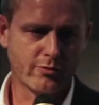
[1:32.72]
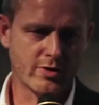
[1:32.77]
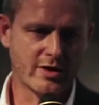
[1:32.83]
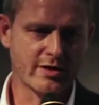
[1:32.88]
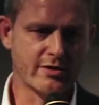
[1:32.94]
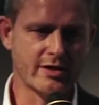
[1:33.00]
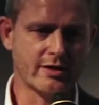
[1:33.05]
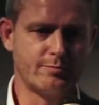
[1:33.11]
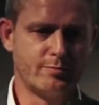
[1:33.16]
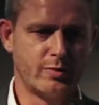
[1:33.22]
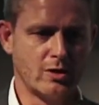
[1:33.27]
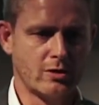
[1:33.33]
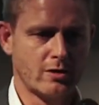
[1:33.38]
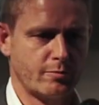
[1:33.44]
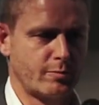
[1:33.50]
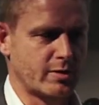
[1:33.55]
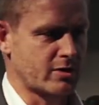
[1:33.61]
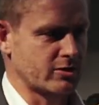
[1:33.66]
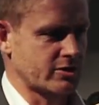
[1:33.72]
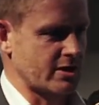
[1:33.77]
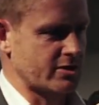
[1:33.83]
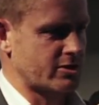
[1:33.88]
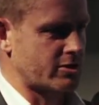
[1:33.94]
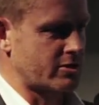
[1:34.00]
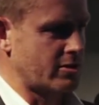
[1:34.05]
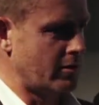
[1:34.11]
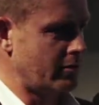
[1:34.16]
read that book? Because I
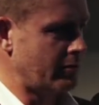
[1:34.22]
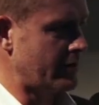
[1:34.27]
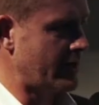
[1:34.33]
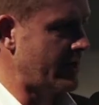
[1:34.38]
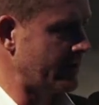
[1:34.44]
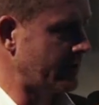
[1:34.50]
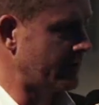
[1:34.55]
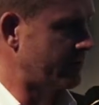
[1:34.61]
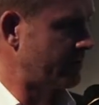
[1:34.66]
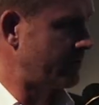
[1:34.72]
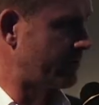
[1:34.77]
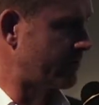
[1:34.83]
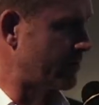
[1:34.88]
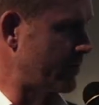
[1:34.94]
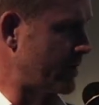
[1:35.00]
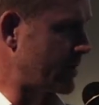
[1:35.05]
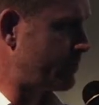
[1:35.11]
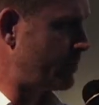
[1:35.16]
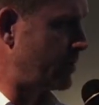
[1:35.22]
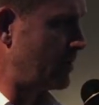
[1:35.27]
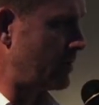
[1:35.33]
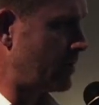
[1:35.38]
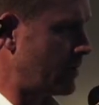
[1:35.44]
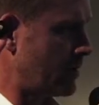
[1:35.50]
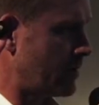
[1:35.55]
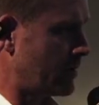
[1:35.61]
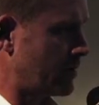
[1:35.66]
stole that from that
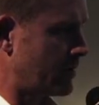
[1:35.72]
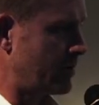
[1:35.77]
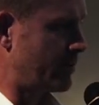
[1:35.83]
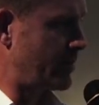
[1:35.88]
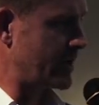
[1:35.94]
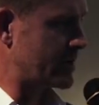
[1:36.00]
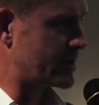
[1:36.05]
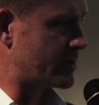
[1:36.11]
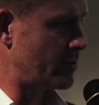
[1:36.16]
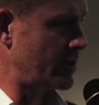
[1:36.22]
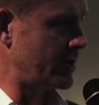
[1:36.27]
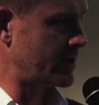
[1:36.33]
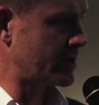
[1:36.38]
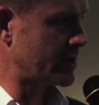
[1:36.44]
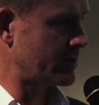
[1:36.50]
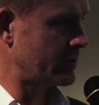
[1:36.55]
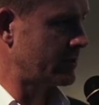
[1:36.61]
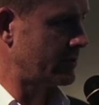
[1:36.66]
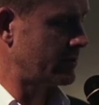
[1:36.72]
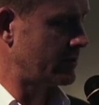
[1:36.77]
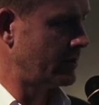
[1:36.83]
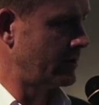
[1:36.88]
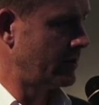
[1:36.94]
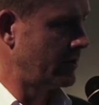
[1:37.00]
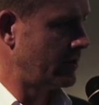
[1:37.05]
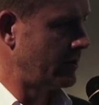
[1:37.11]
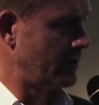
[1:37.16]
book, The Big Switch.
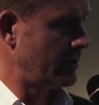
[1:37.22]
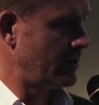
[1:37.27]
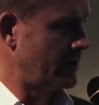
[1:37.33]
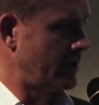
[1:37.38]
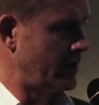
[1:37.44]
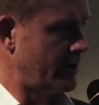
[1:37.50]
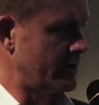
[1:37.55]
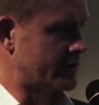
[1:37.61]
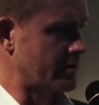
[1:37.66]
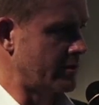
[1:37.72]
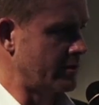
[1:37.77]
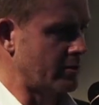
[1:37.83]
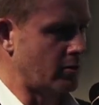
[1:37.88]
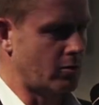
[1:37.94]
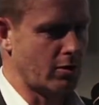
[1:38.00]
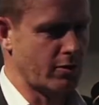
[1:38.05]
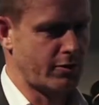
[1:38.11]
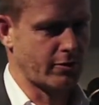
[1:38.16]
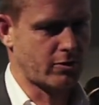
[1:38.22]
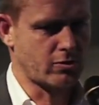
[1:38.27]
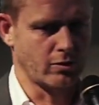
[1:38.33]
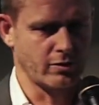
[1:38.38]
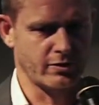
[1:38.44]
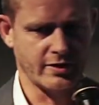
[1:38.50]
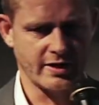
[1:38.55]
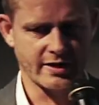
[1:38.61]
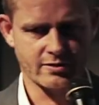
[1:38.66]
It's an author
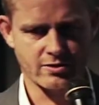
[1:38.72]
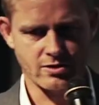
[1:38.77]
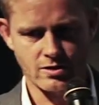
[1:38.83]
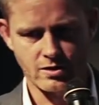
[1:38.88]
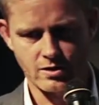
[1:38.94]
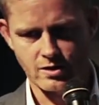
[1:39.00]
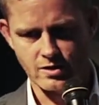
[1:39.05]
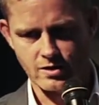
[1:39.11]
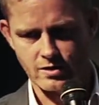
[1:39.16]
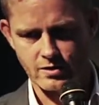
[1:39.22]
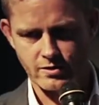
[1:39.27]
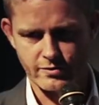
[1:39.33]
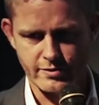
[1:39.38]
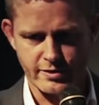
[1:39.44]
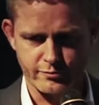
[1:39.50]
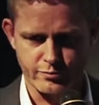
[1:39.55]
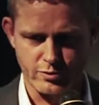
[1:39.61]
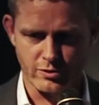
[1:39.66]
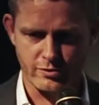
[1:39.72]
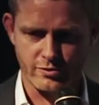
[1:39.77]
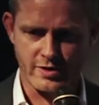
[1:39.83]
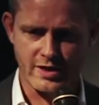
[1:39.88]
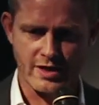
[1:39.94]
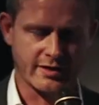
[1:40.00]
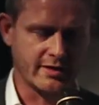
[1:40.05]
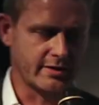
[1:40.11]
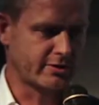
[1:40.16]
called Nick Carr that wrote
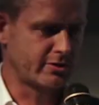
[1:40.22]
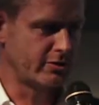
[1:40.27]
that in